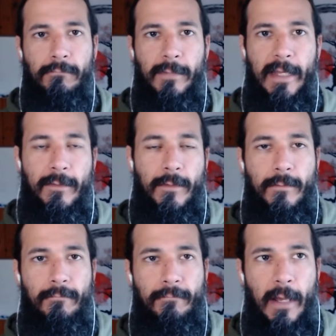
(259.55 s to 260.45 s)

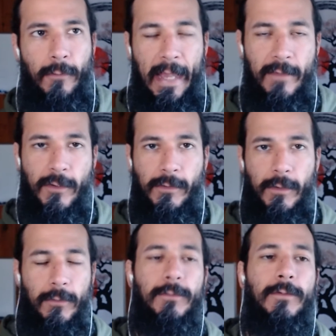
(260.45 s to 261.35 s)
That's how cancer
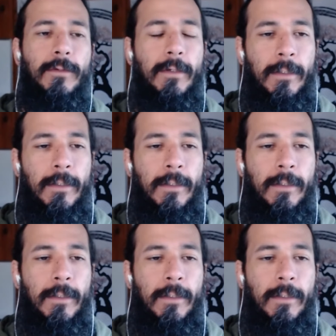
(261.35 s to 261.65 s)
grows.